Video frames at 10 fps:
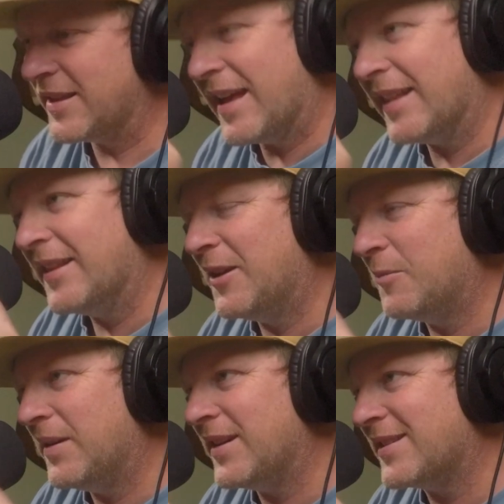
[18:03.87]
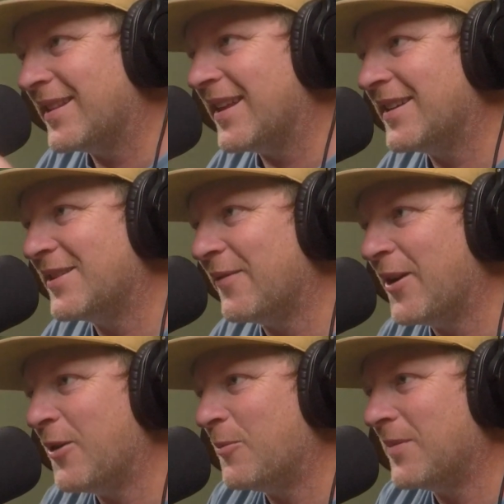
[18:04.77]
that little bitty slice of
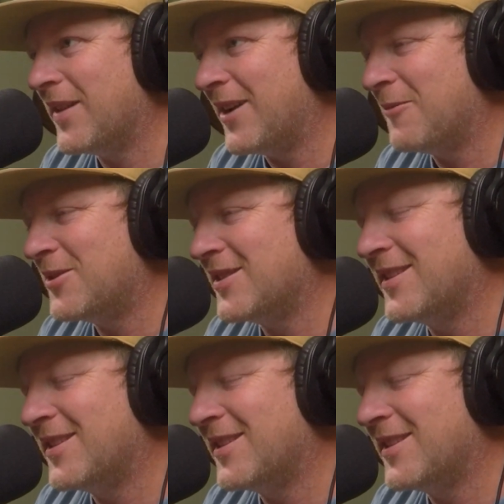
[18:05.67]
hope that I was just